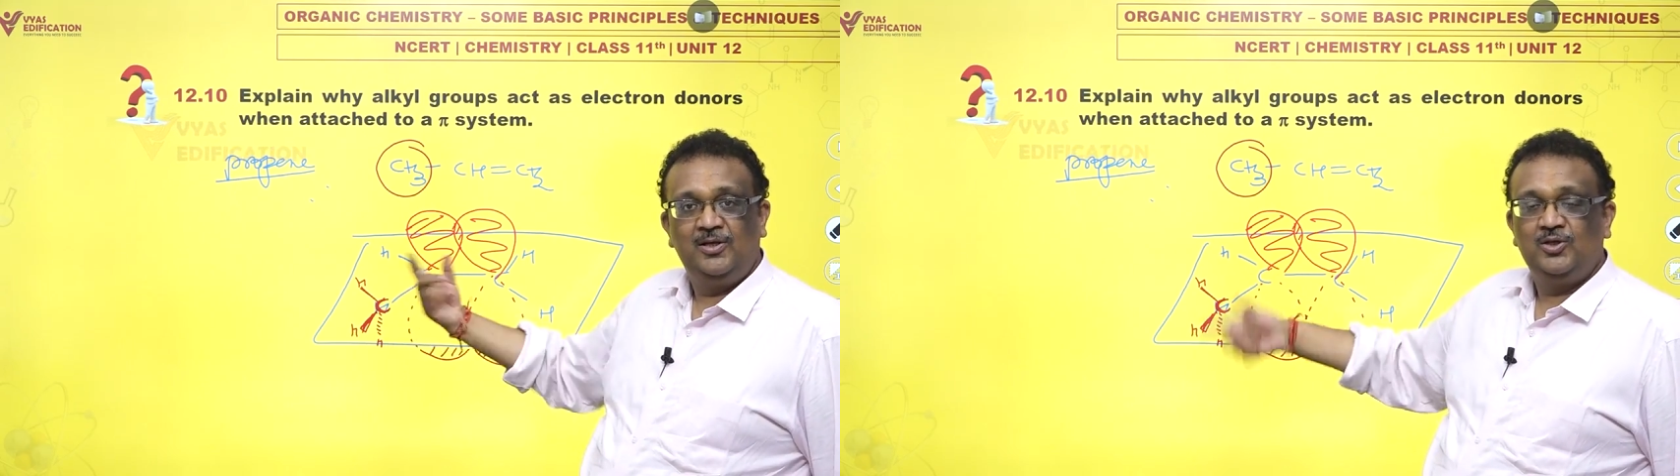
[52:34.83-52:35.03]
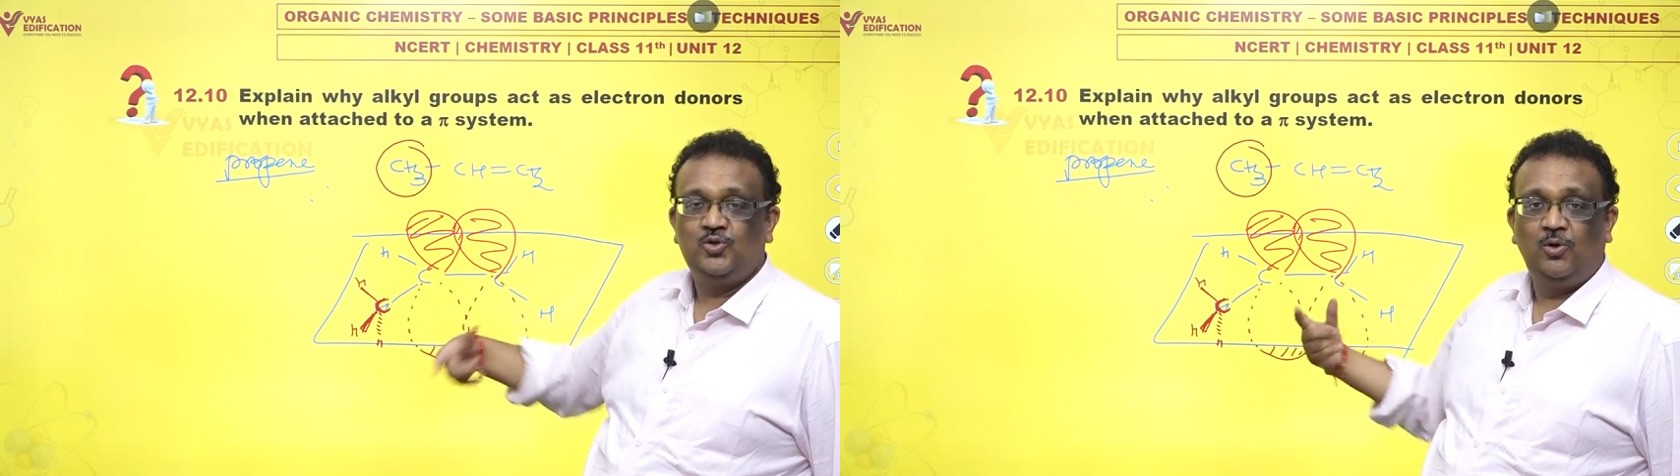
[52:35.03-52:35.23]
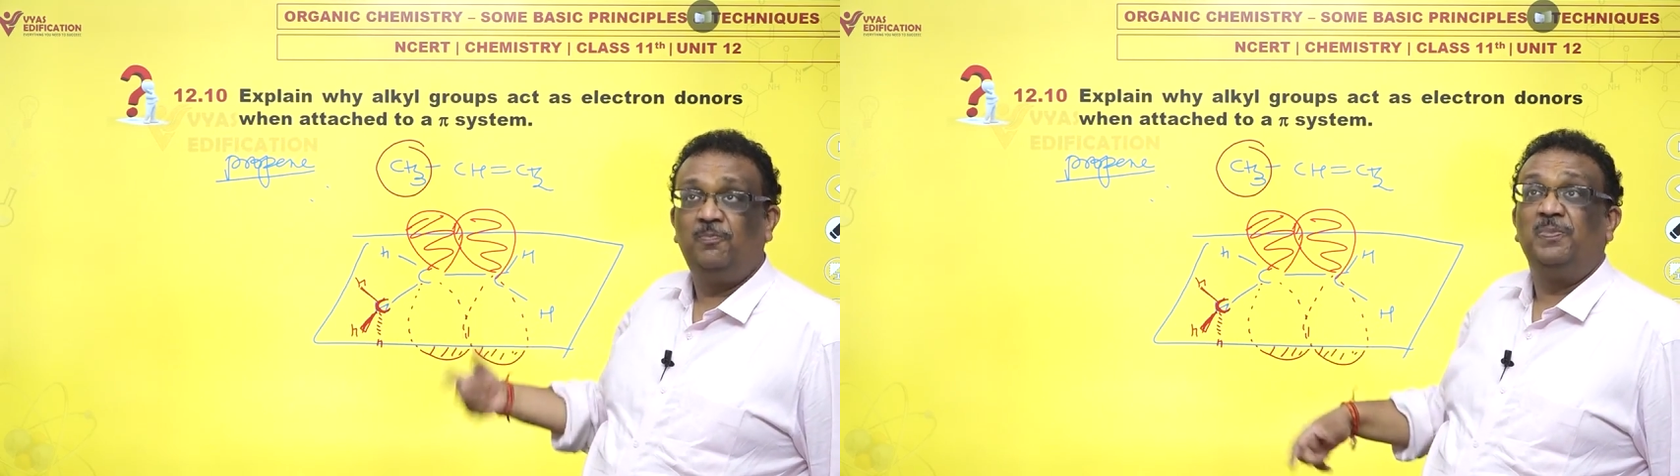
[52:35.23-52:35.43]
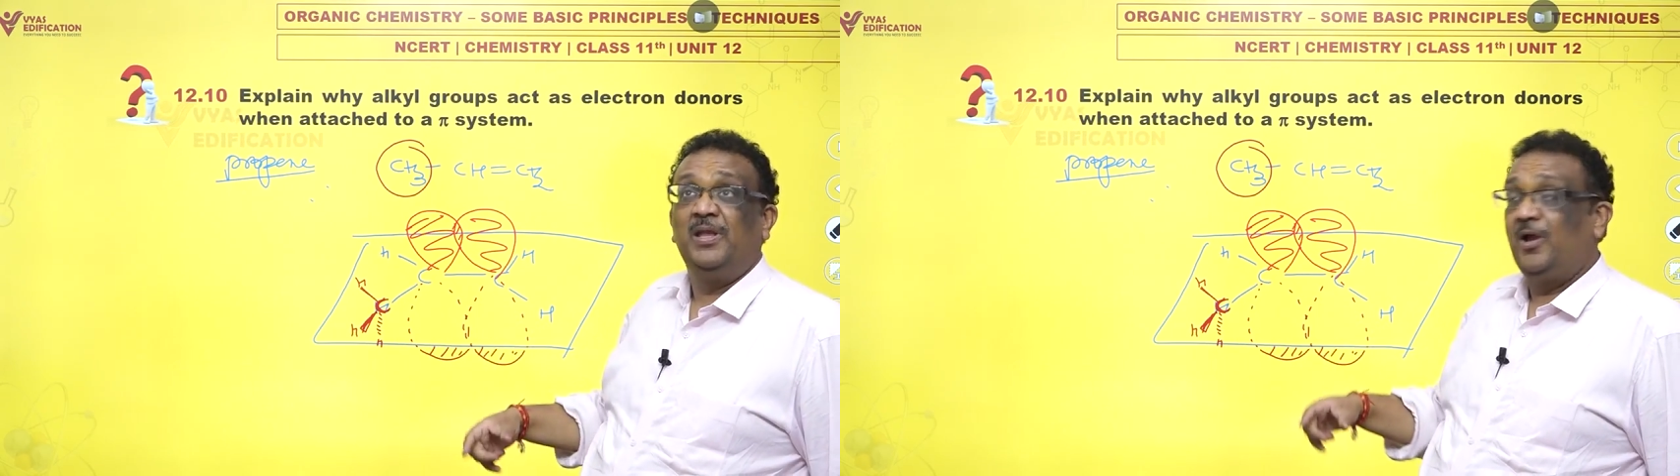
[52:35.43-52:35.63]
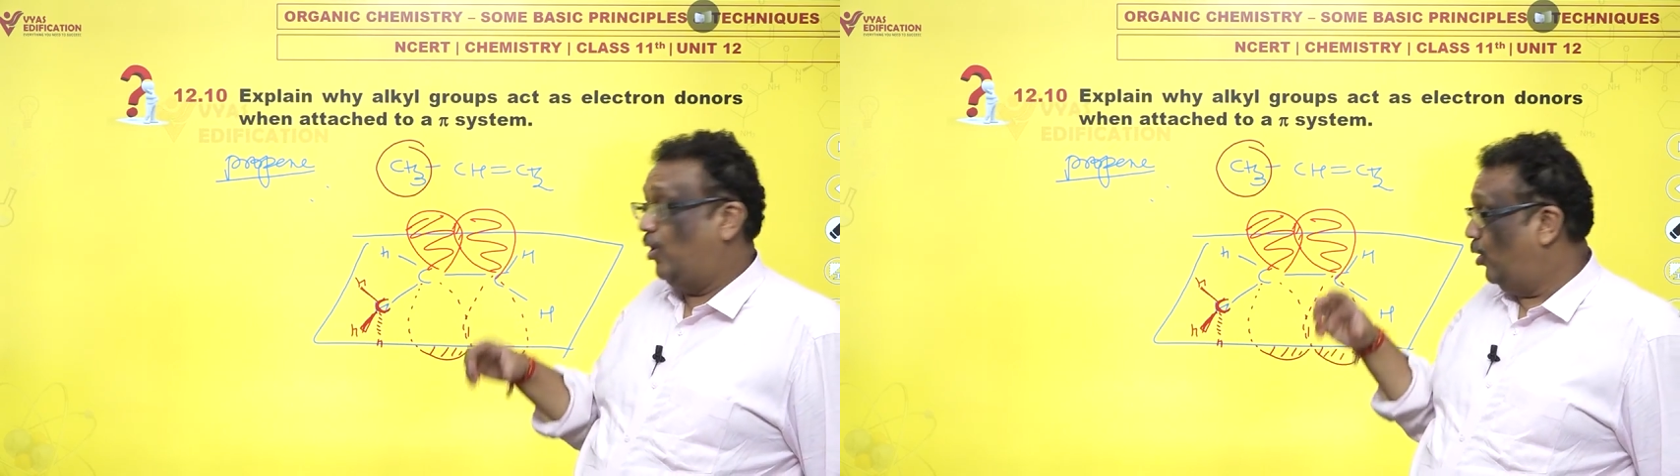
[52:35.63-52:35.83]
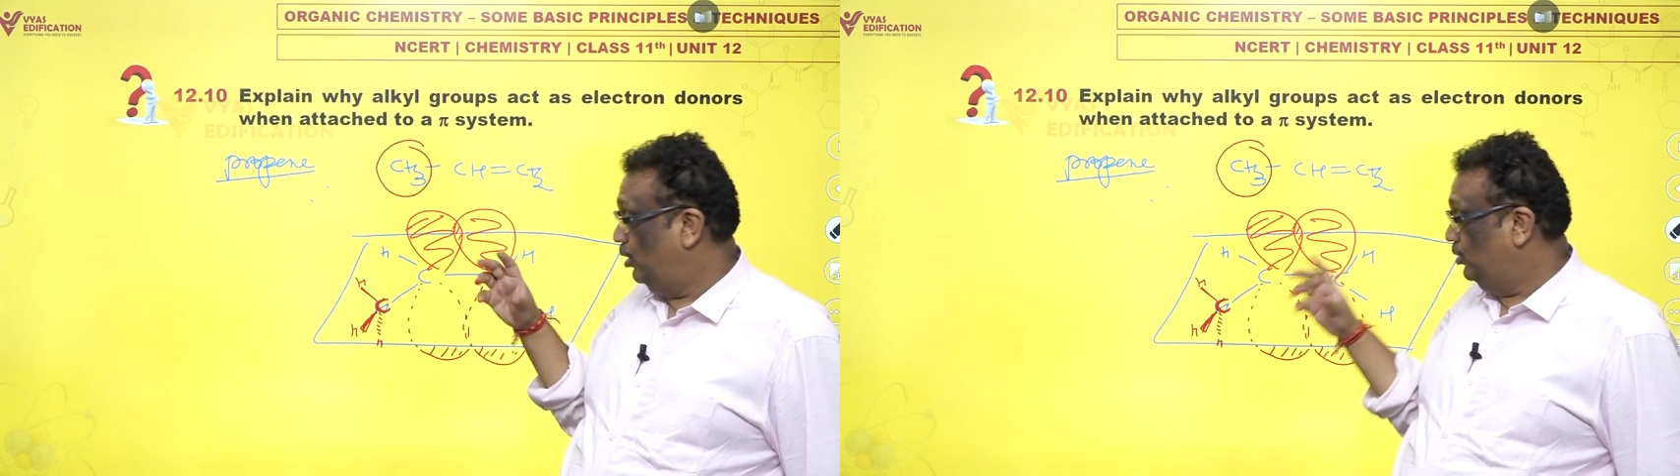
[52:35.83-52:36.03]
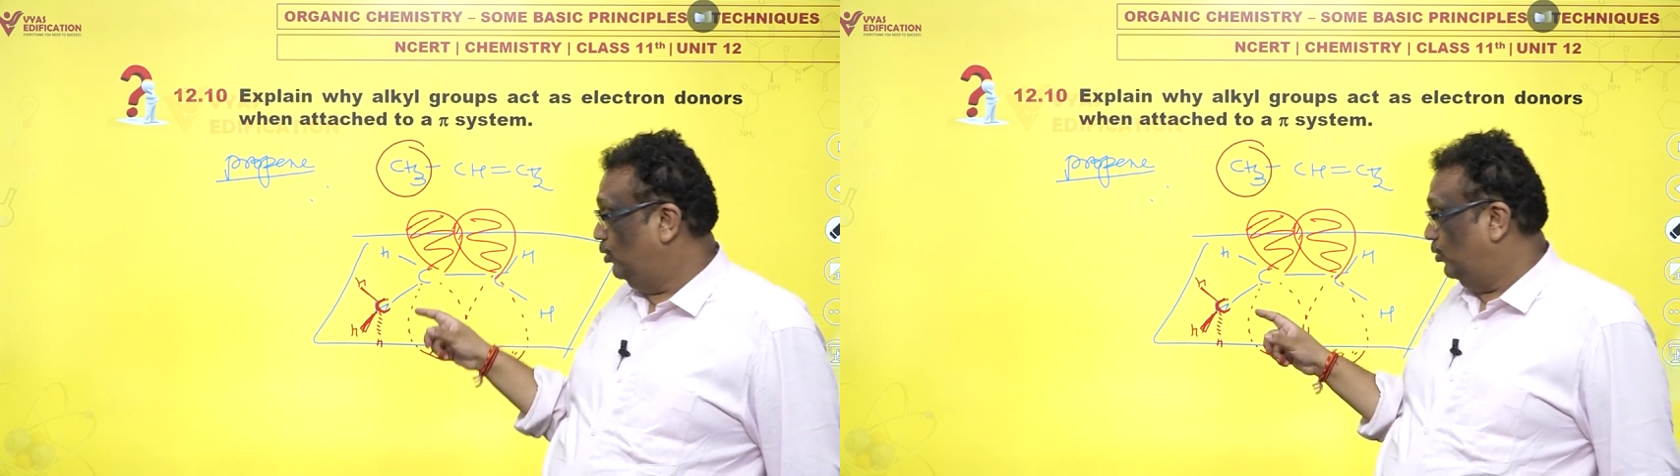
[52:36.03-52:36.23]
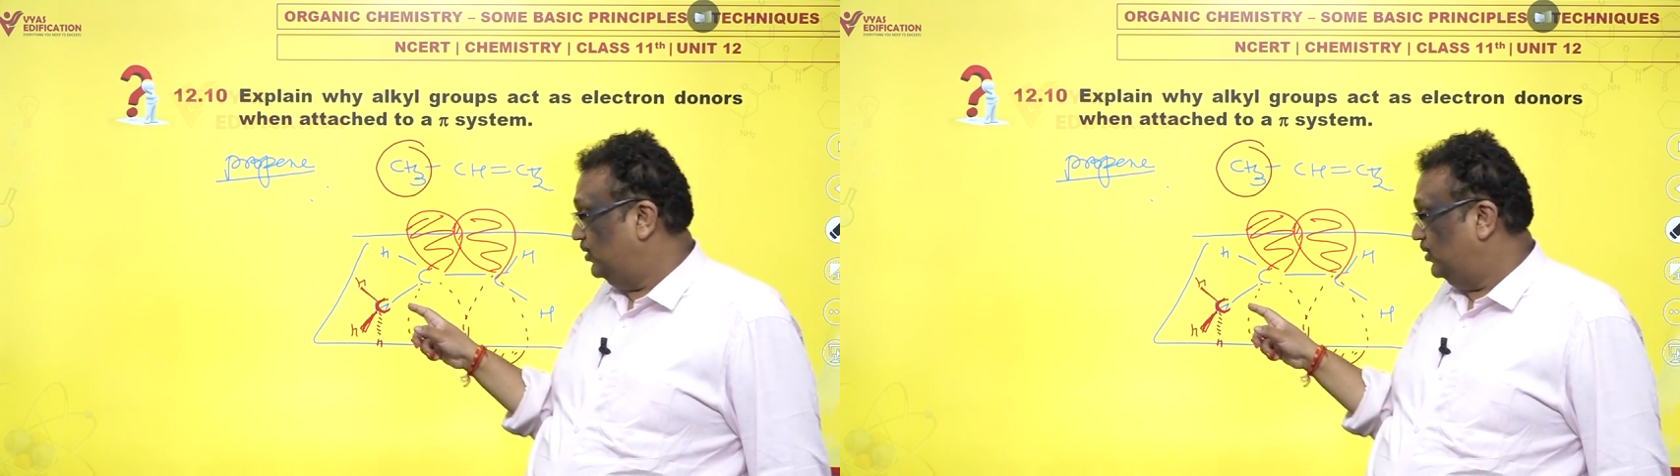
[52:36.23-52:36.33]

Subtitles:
So, although